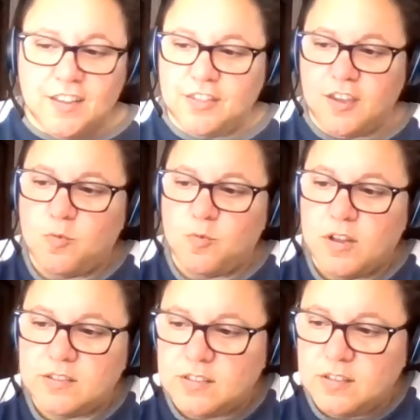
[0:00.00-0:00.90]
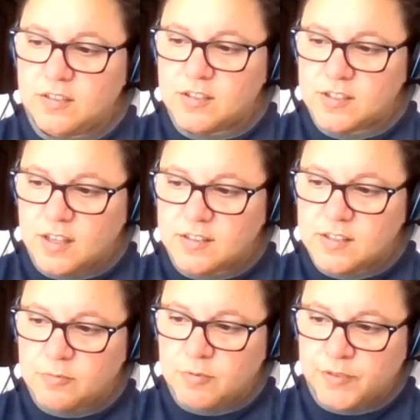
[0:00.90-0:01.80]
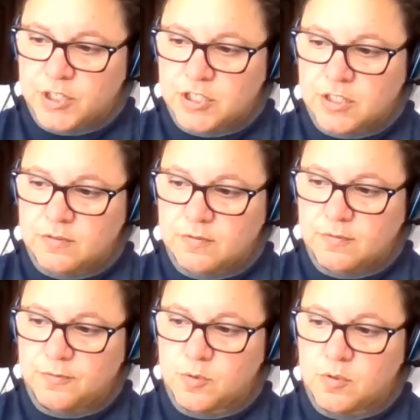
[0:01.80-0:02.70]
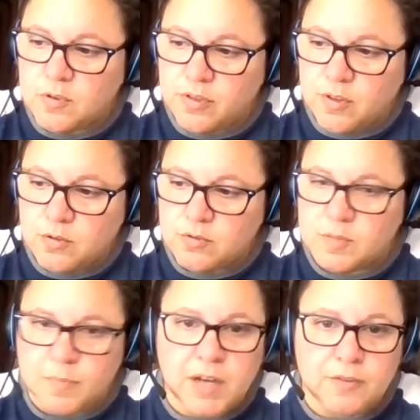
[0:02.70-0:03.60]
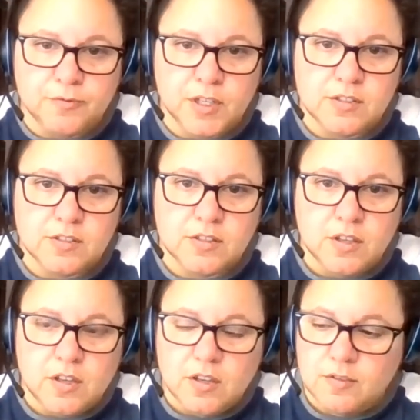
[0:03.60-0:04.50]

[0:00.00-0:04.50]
they want the sunset revision for those benefits